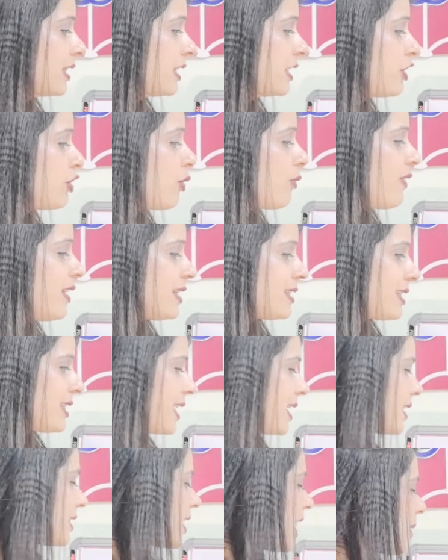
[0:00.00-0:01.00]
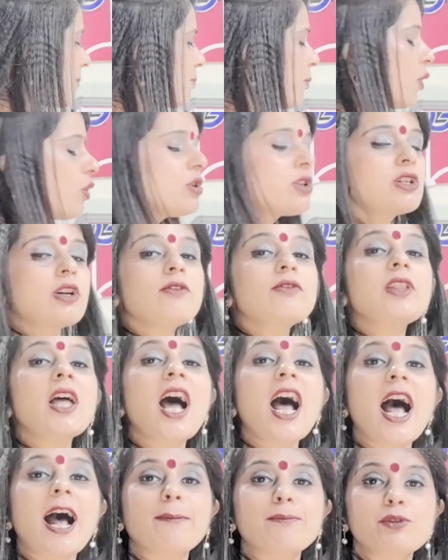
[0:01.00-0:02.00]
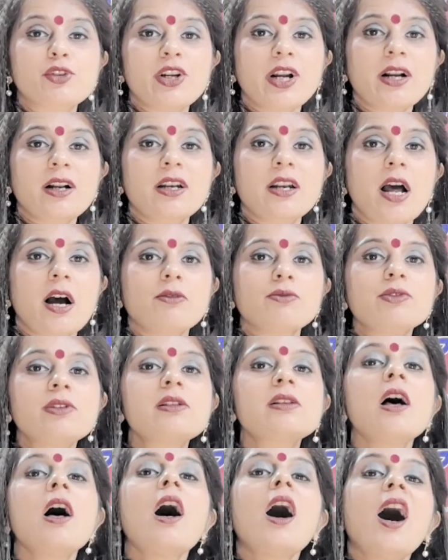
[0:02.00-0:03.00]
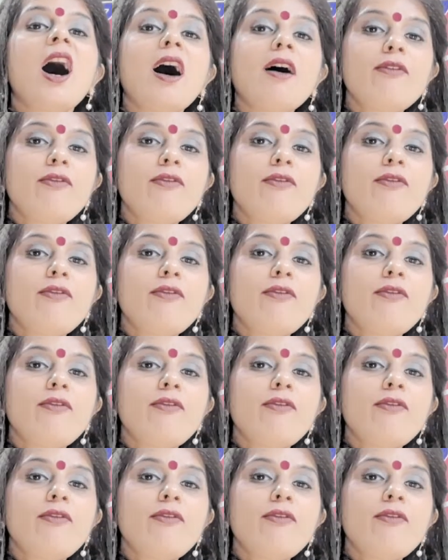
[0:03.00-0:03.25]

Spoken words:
you will see that most of the abstract nouns are